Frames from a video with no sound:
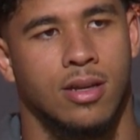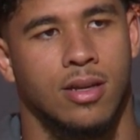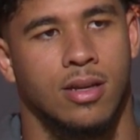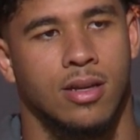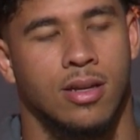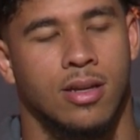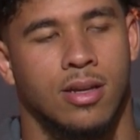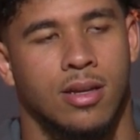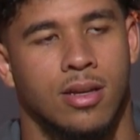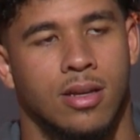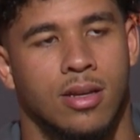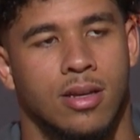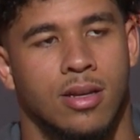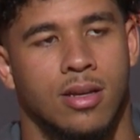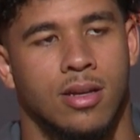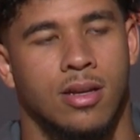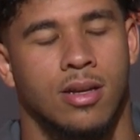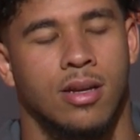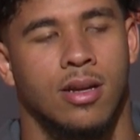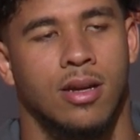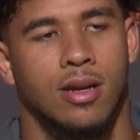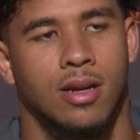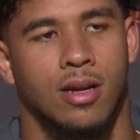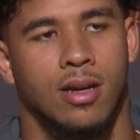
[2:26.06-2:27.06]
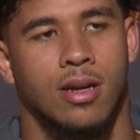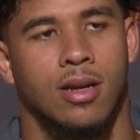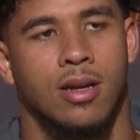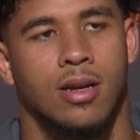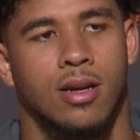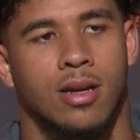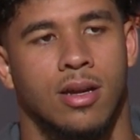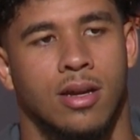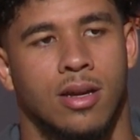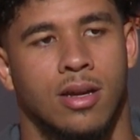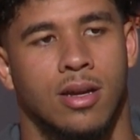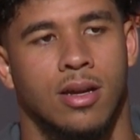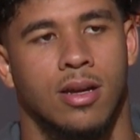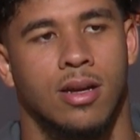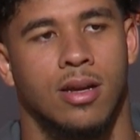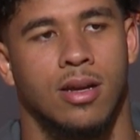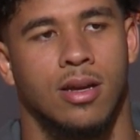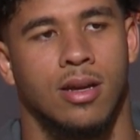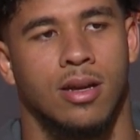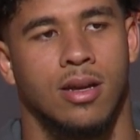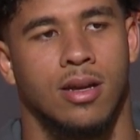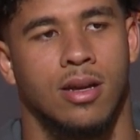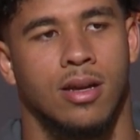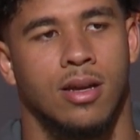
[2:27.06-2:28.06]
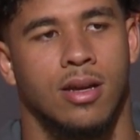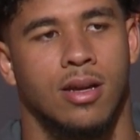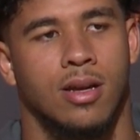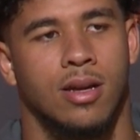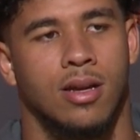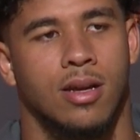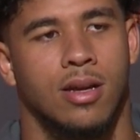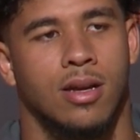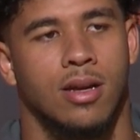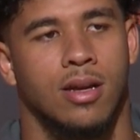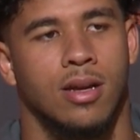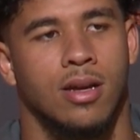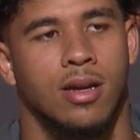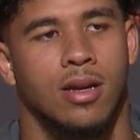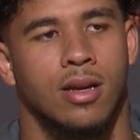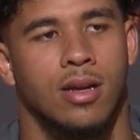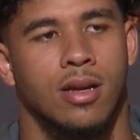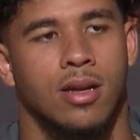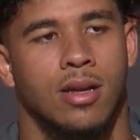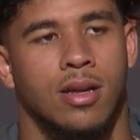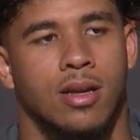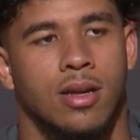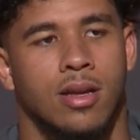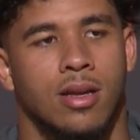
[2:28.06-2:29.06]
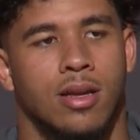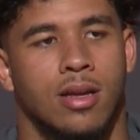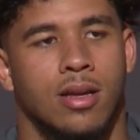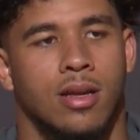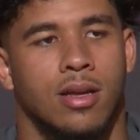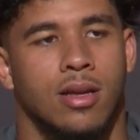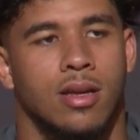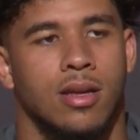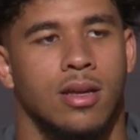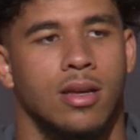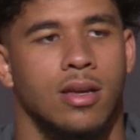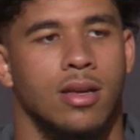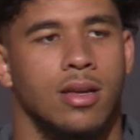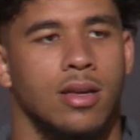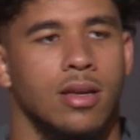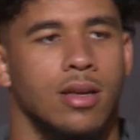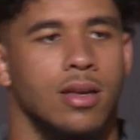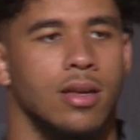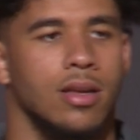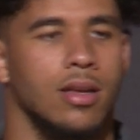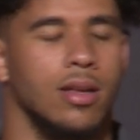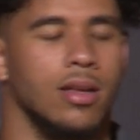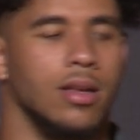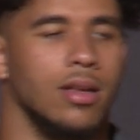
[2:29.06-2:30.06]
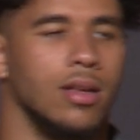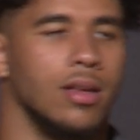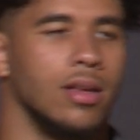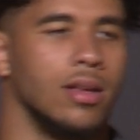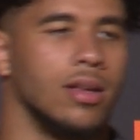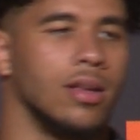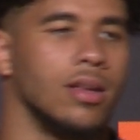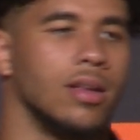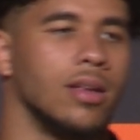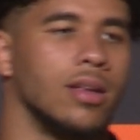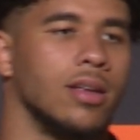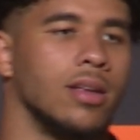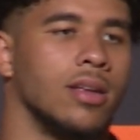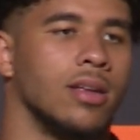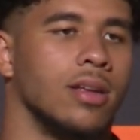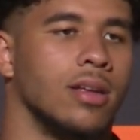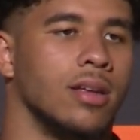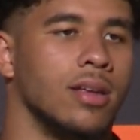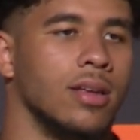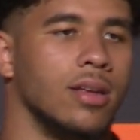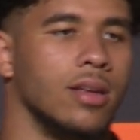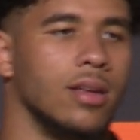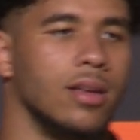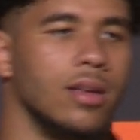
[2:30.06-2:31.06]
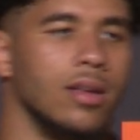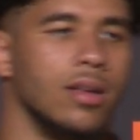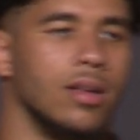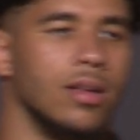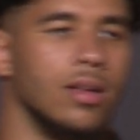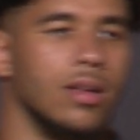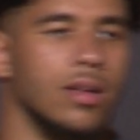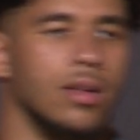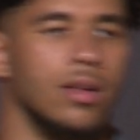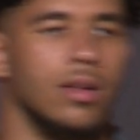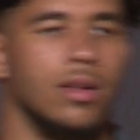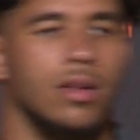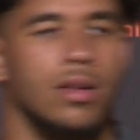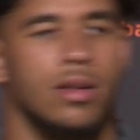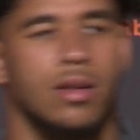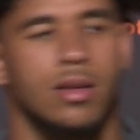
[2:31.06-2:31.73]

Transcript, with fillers: coaching staff to the uh -huh. staff, from the, the big changes, the scheme, and then breaking down two tight ends.